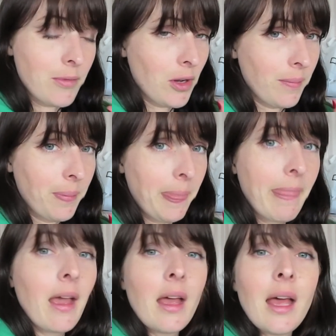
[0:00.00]
No.
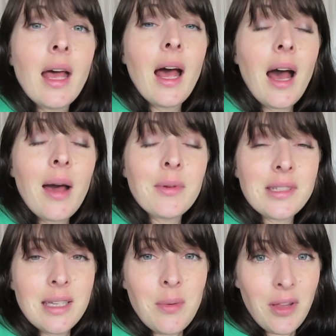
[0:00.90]
I will
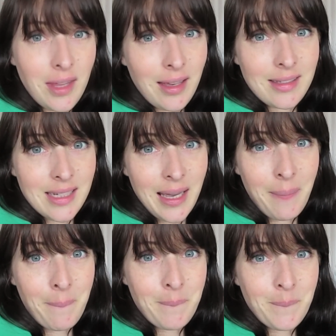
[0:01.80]
see you all next time.